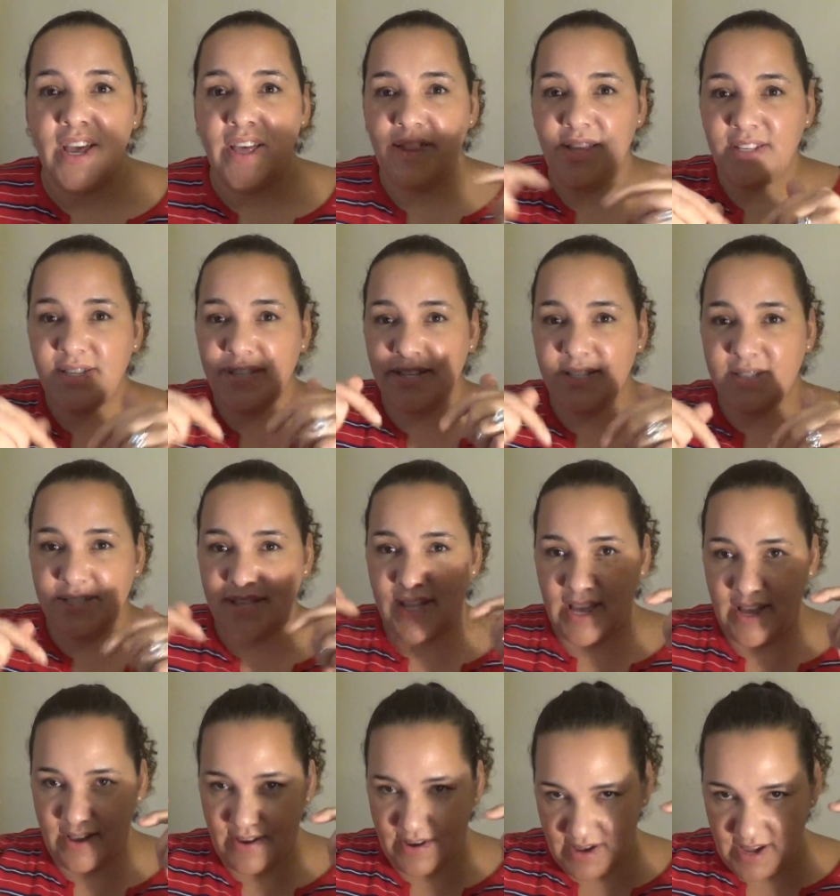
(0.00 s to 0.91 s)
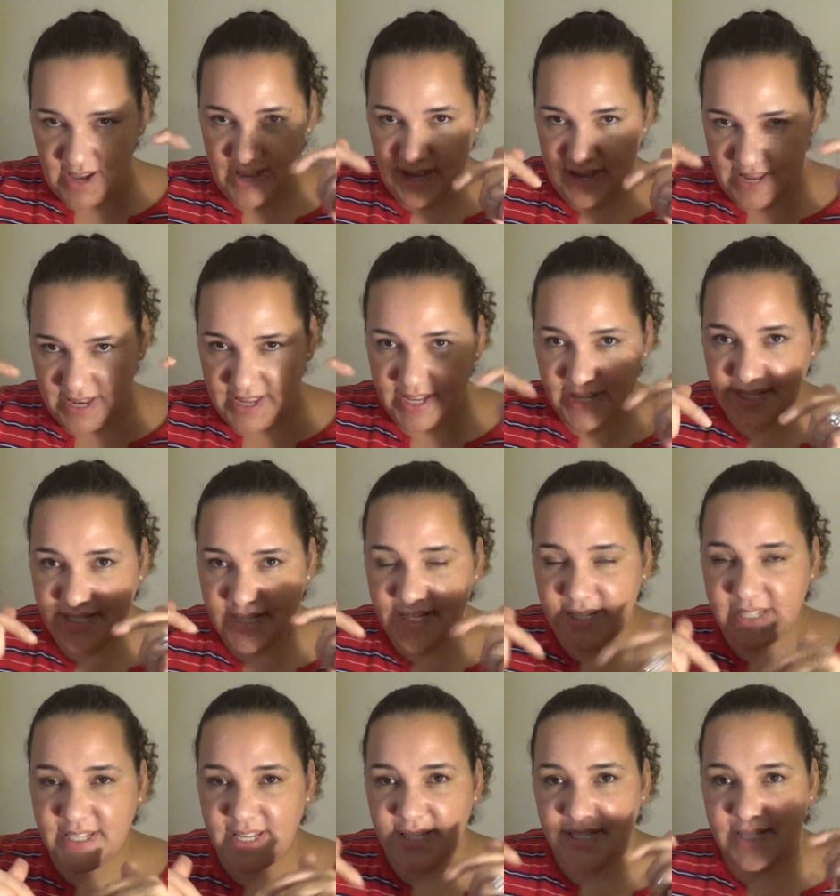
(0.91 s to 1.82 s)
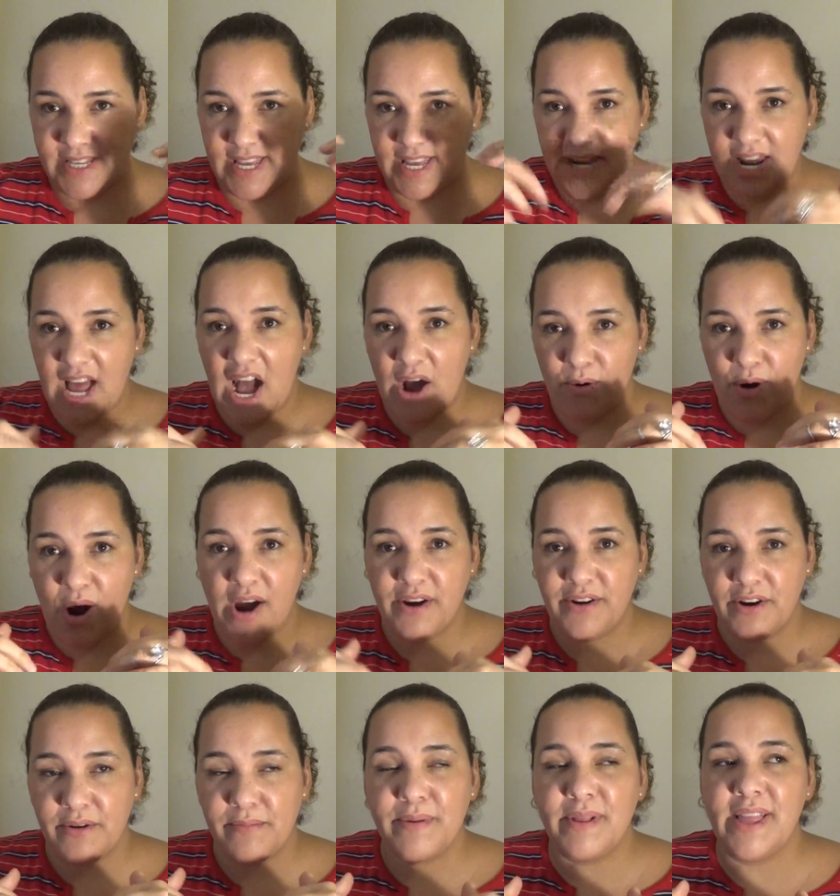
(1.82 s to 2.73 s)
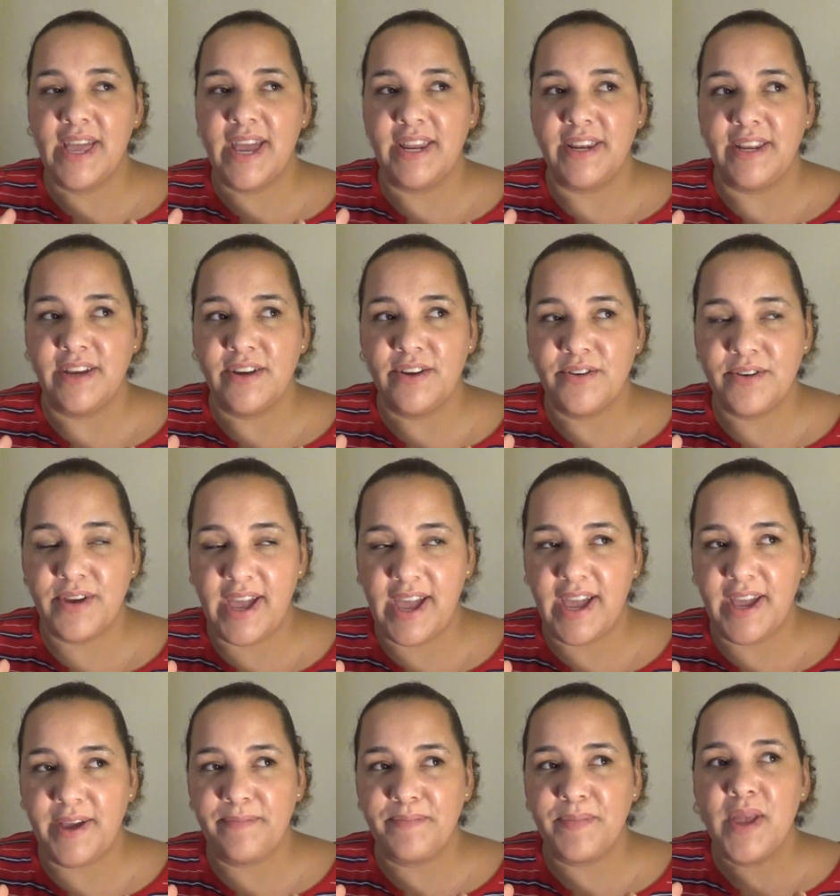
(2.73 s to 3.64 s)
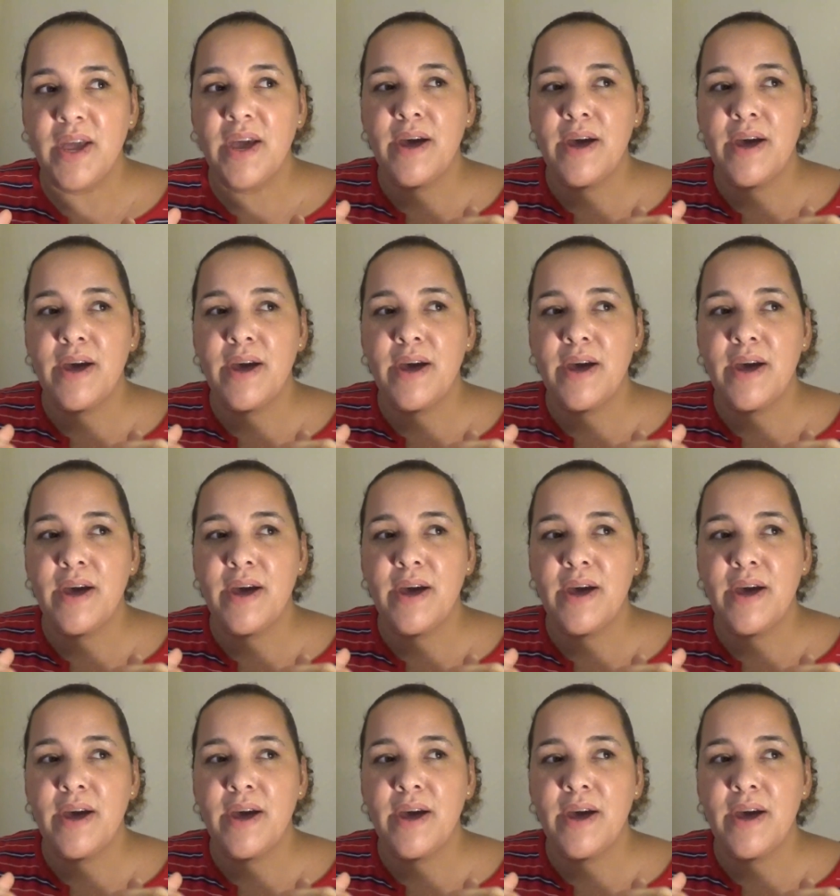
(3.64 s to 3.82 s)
This is uh, in existence in our on our planet, okay?